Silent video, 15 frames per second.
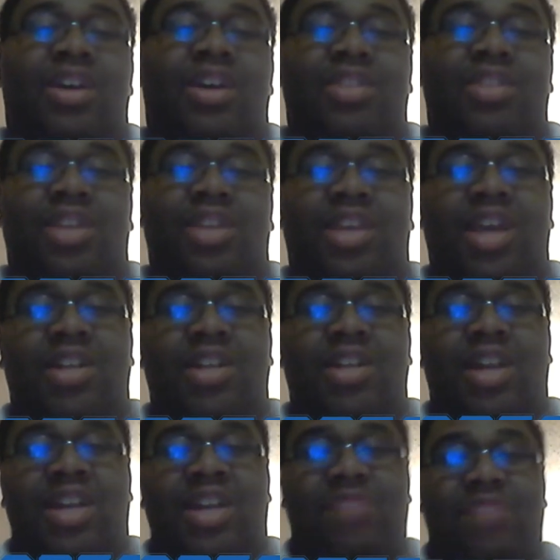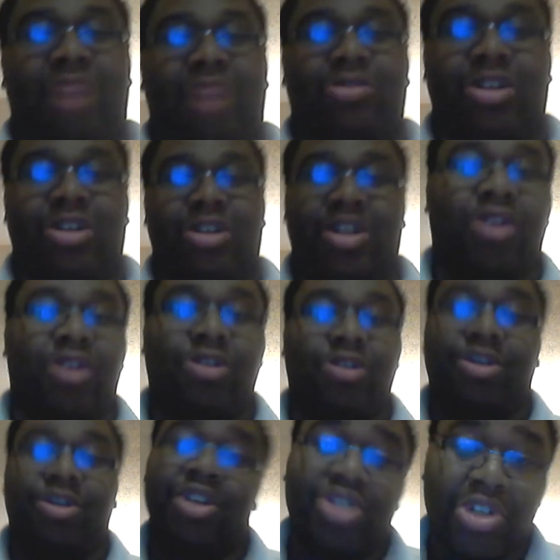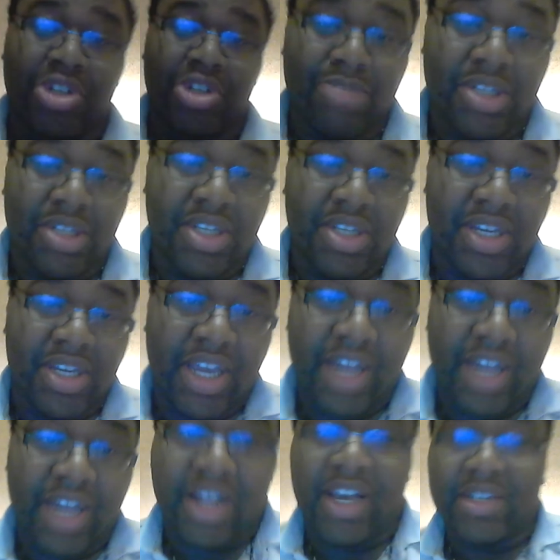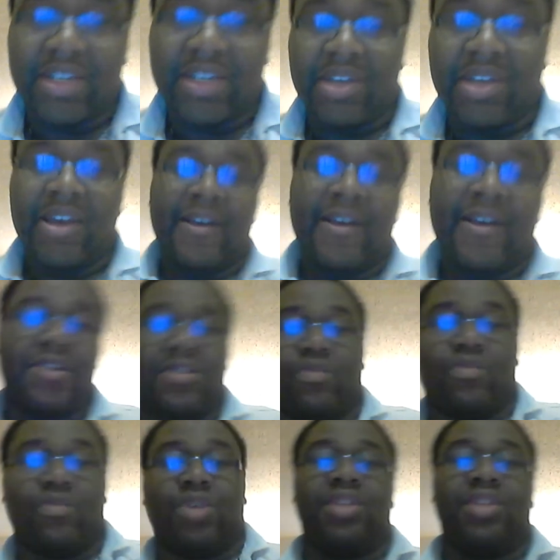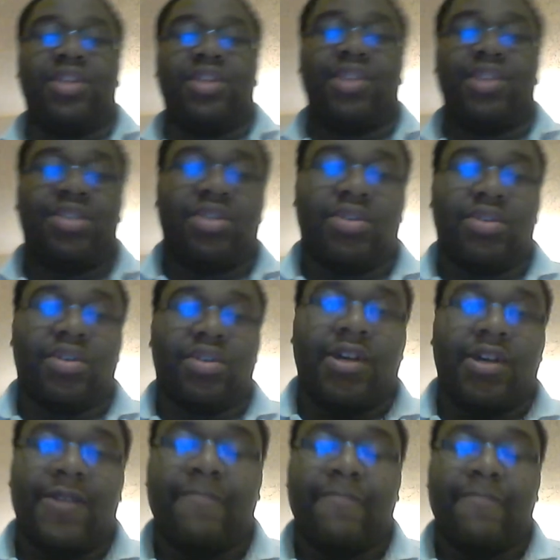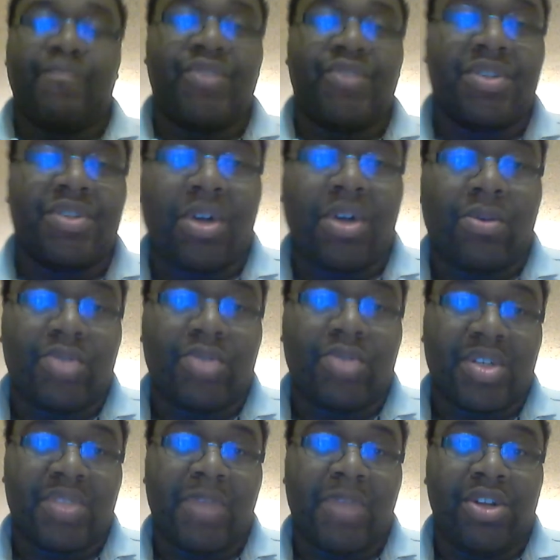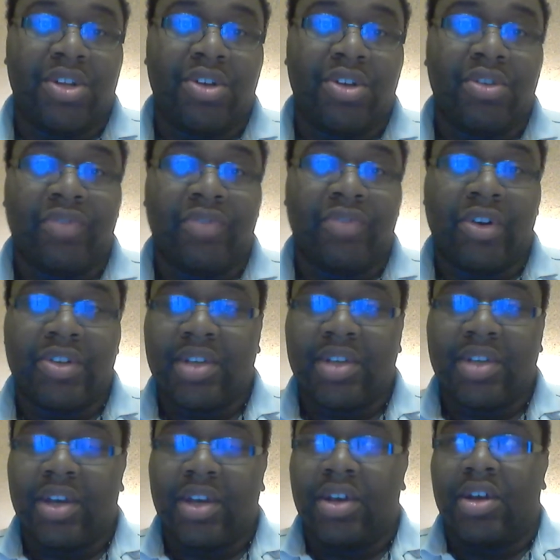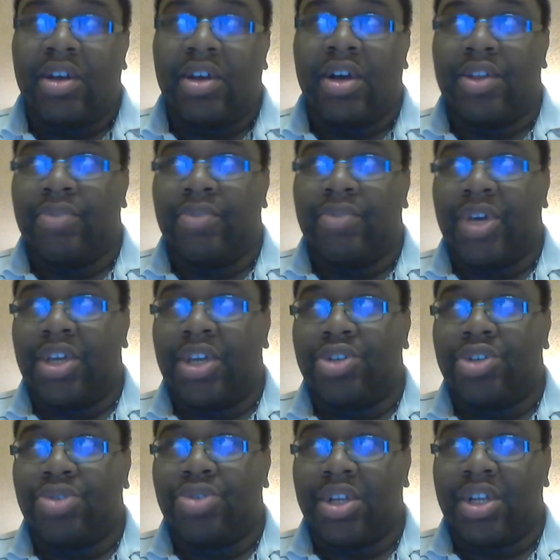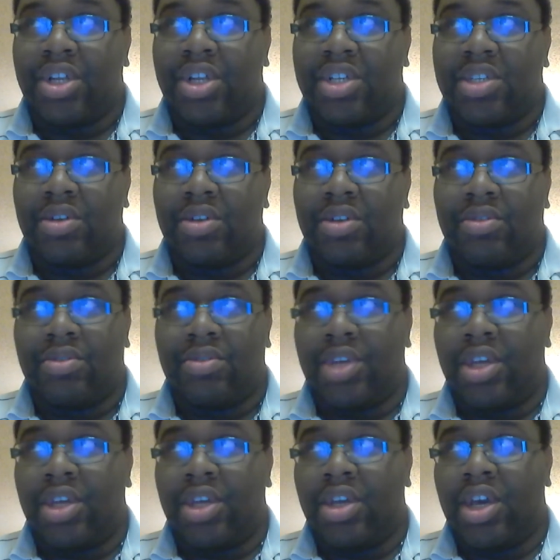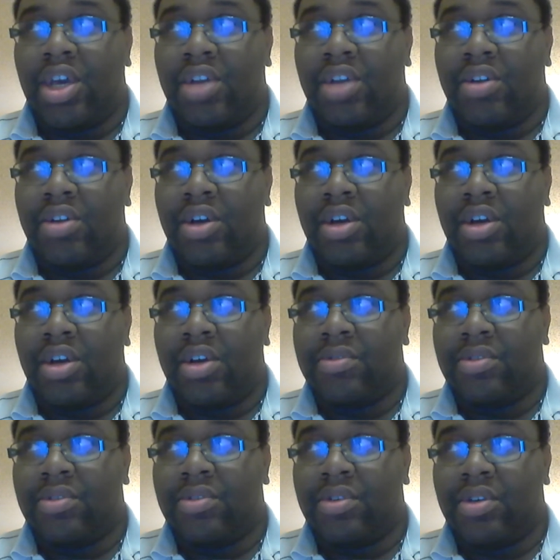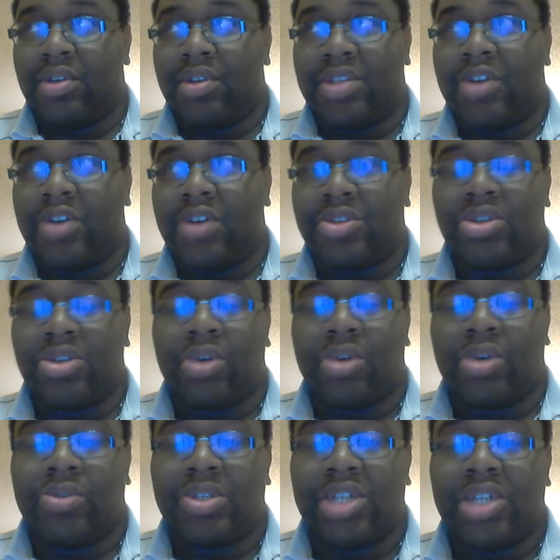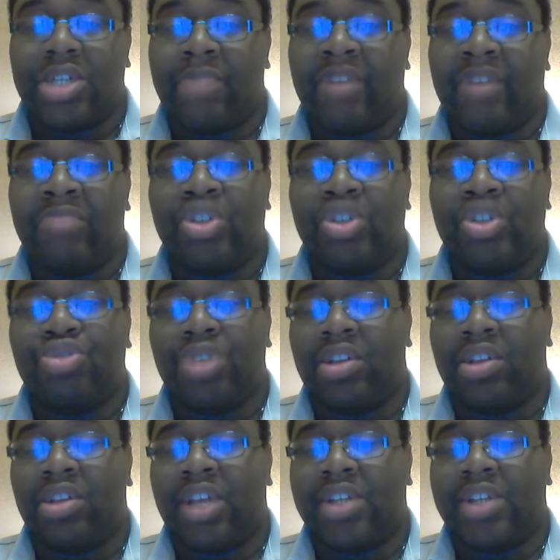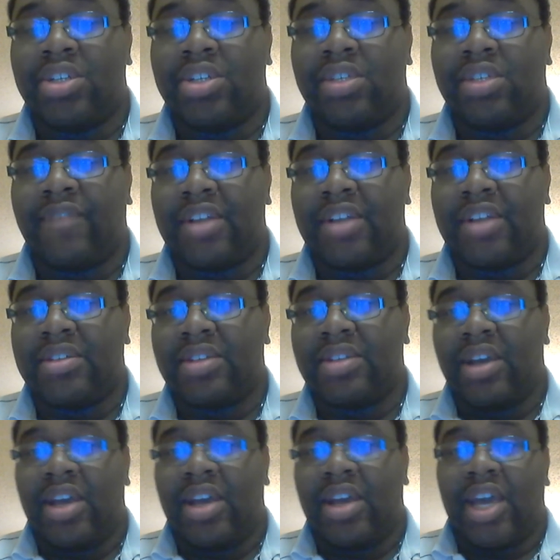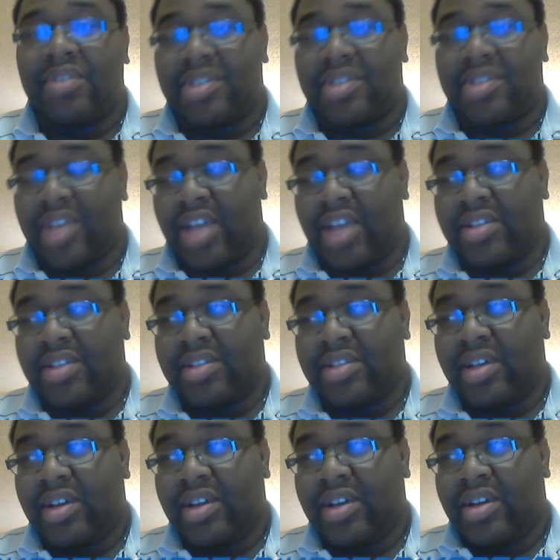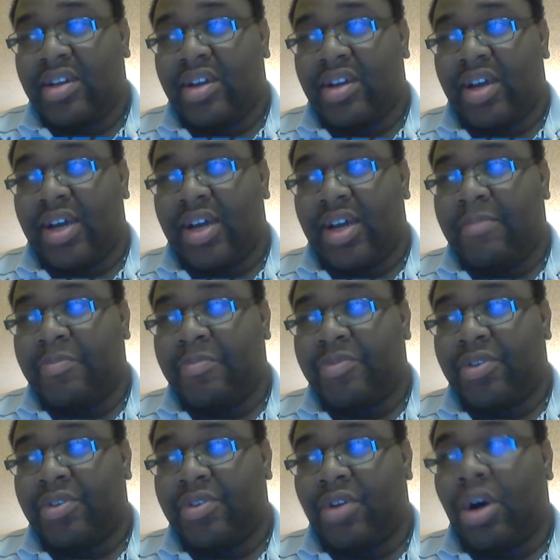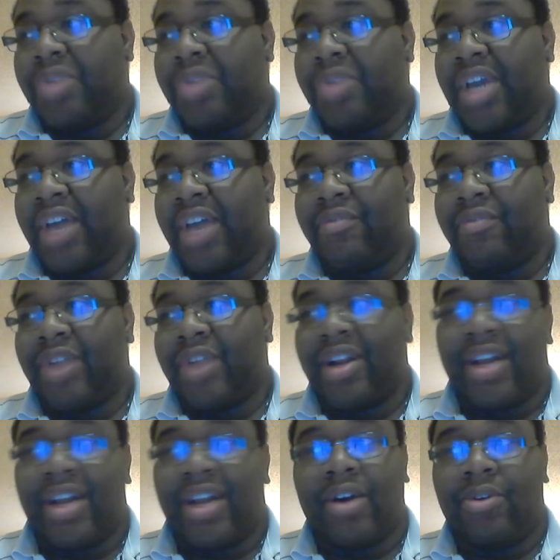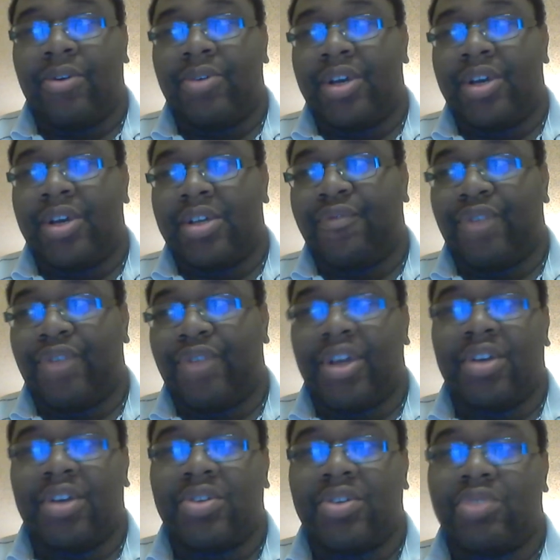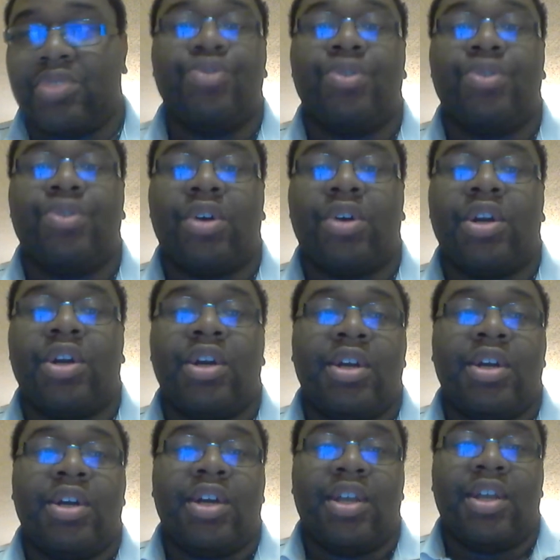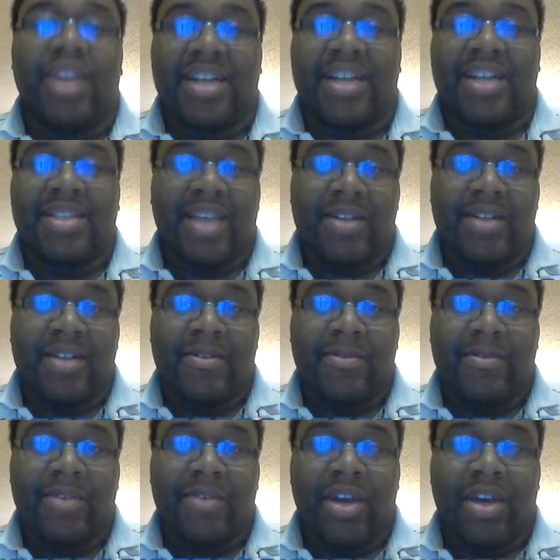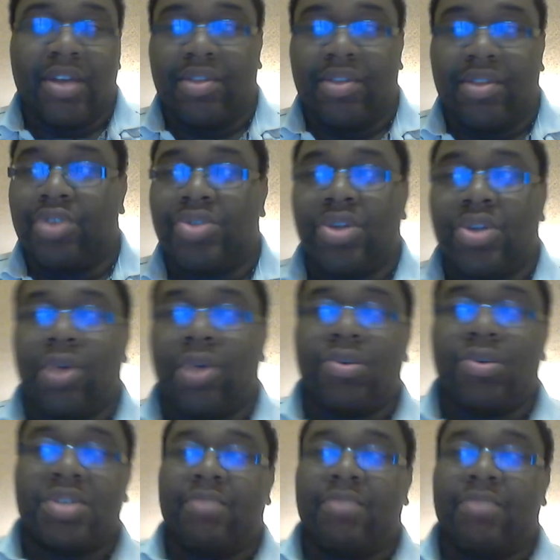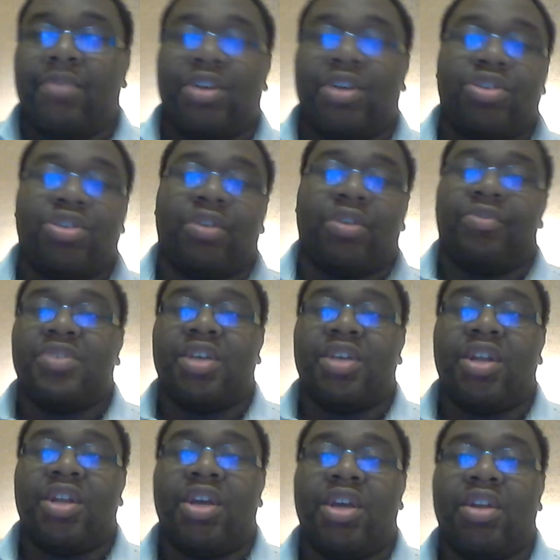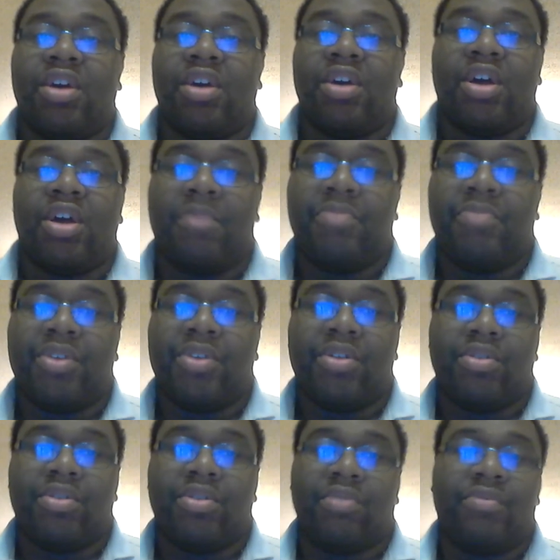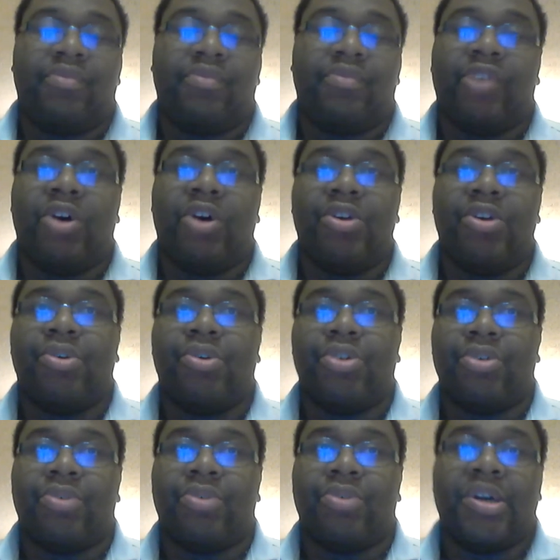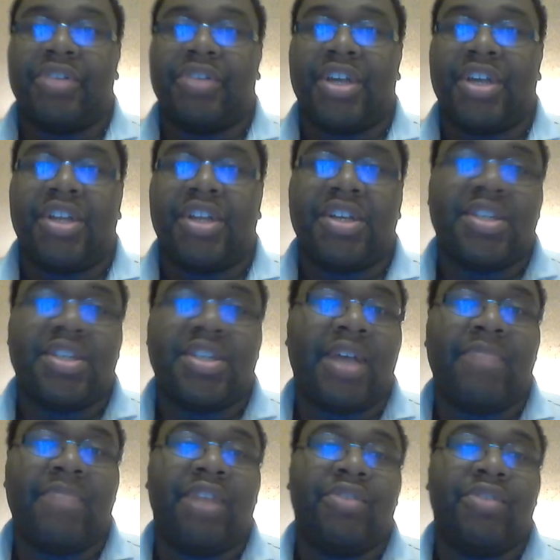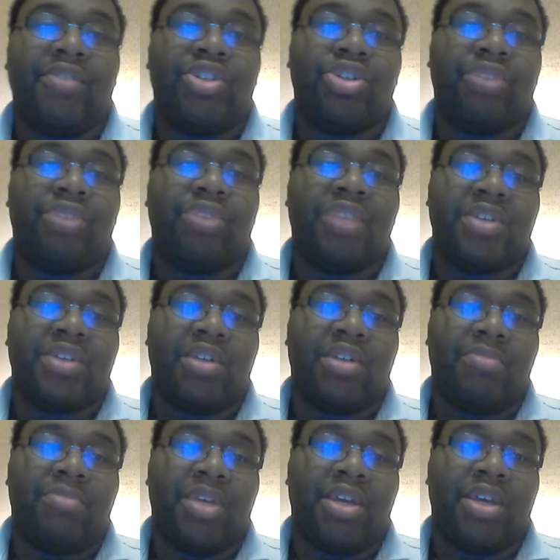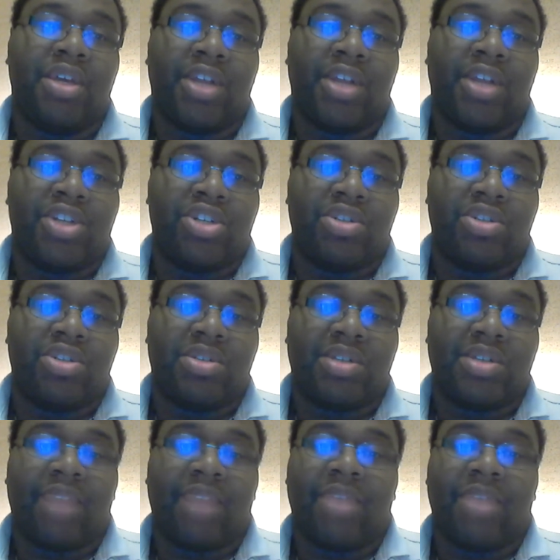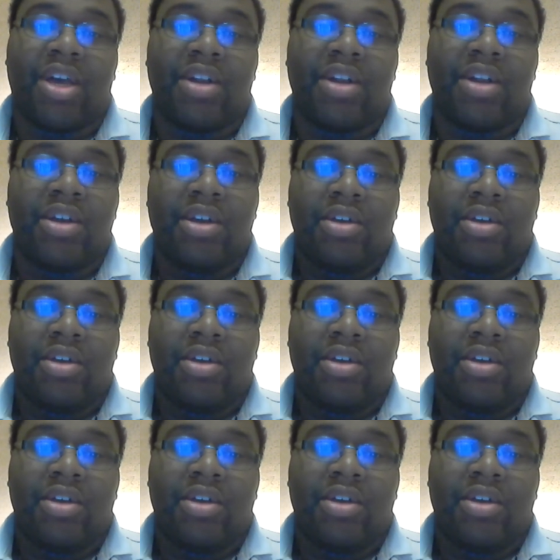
uh, decanonize Pablo Hidalgo. He should be decanonized because of what he did to uh, the Star Wars expanding universe. Uh, the way he treated ex- he and uh, the entire Star Wars team have been treating Legends fans ever since. Um, all we have right now is freaking SWTOR, and that's it. And the new Star Wars game, I'm not sure if you've seen it, um, the, the Fallen Order or whatever that is. I'm not even sure if that's going to be in the Legends timeline